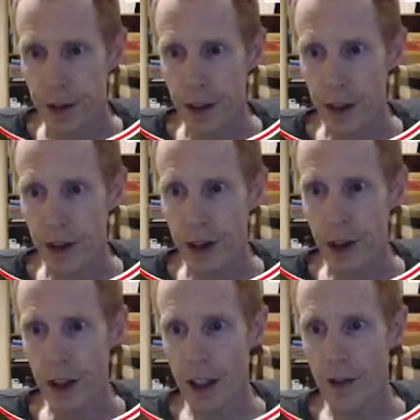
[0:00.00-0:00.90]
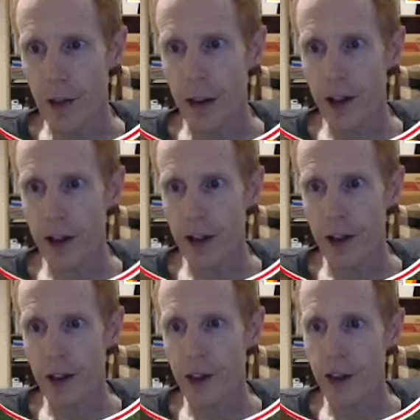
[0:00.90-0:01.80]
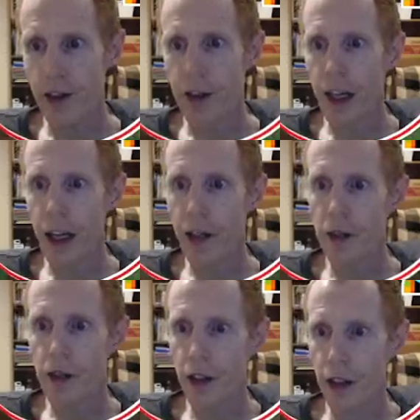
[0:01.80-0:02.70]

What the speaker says: Actually, I'll level this out.